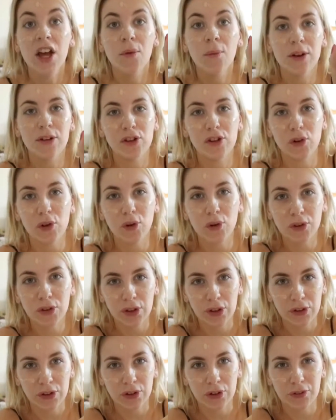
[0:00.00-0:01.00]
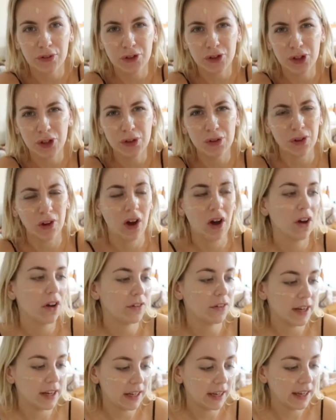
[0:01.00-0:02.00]
which is also sort of too dark
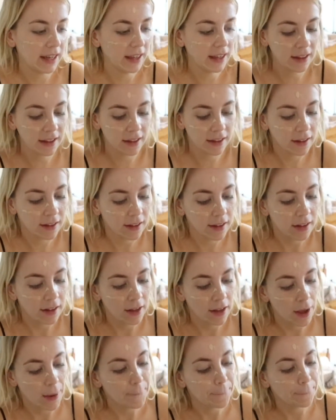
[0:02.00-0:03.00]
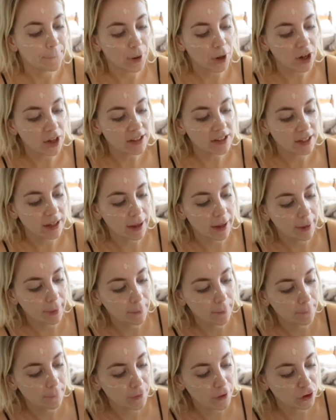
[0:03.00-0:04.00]
really. But
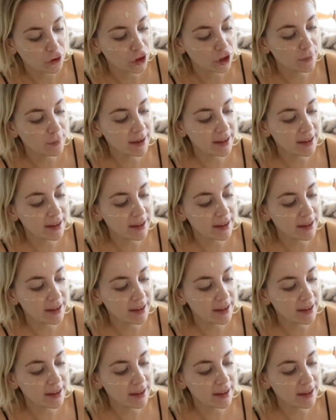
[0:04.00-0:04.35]
the two